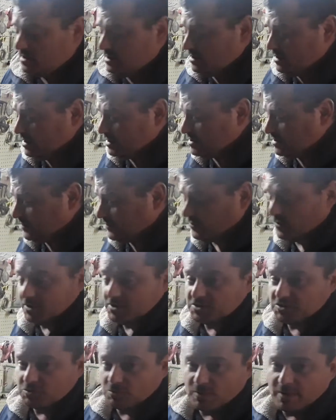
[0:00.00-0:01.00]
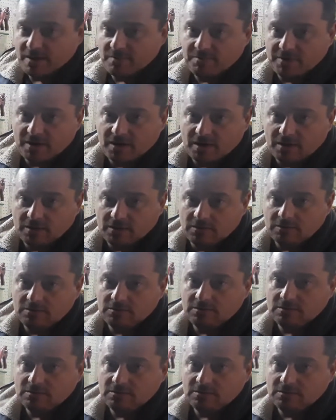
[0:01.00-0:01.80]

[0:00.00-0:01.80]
It's a front sway bar,